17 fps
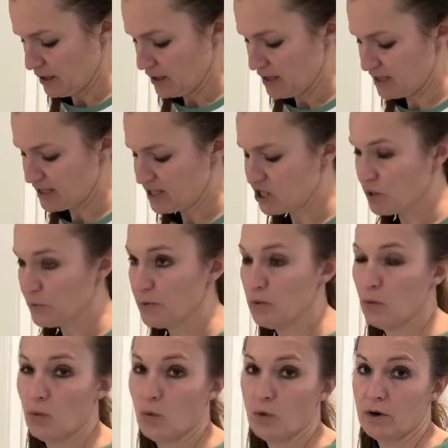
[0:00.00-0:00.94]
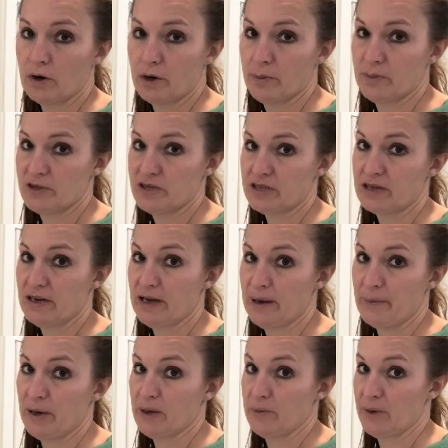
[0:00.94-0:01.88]
It can still be warm, just
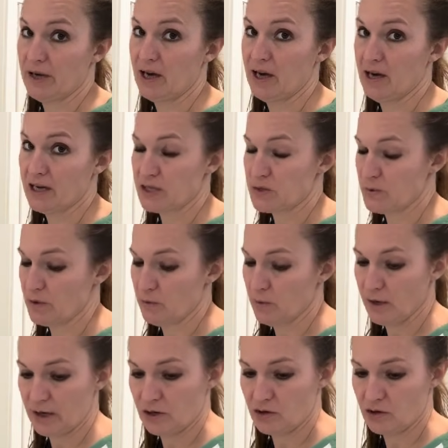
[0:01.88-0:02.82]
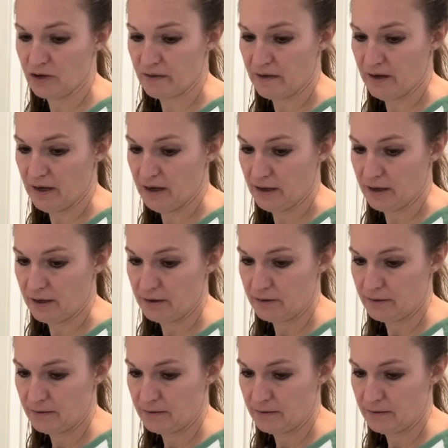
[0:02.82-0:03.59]
not piping hot, so we don't want to cook the egg.